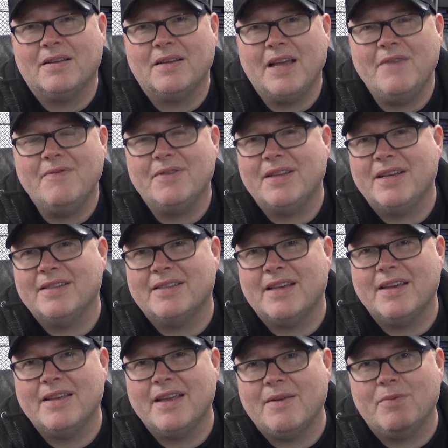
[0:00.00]
either they
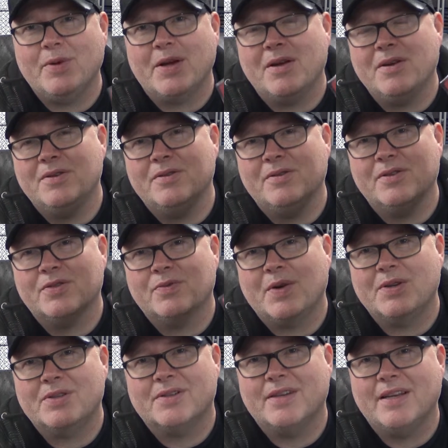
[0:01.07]
say, yeah, we're going to do a
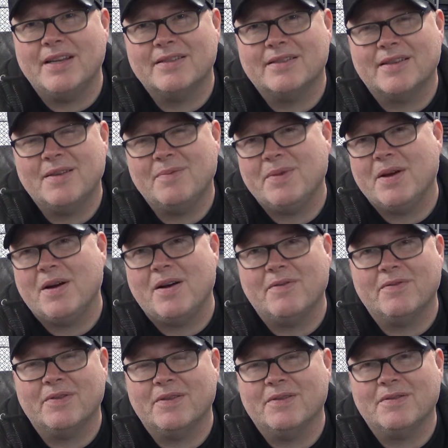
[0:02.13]
Switch and it's going to be
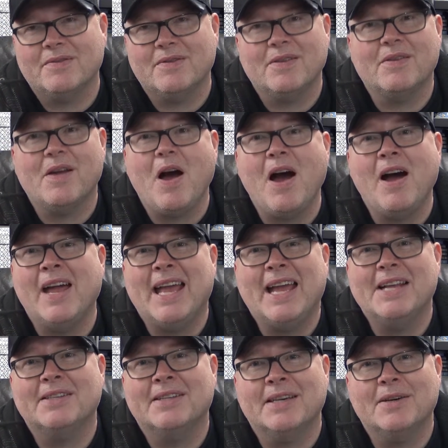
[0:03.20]
our
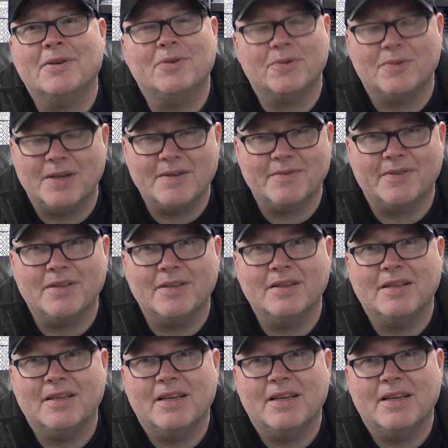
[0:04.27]
handheld or whatever,